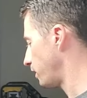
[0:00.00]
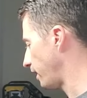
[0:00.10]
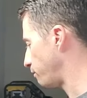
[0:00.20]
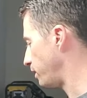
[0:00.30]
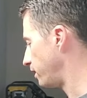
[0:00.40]

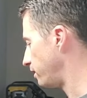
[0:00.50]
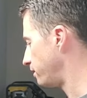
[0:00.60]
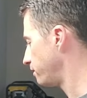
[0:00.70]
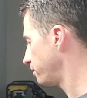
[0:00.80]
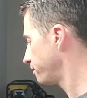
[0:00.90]
have
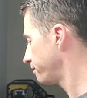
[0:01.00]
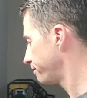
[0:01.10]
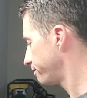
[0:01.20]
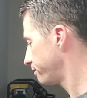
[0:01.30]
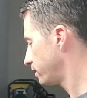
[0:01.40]
been
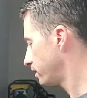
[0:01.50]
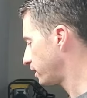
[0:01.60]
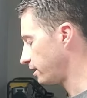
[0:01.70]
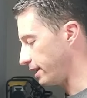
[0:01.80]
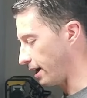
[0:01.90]

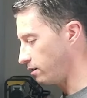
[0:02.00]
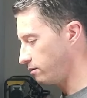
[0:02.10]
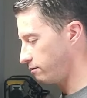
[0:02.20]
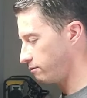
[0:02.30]
cut down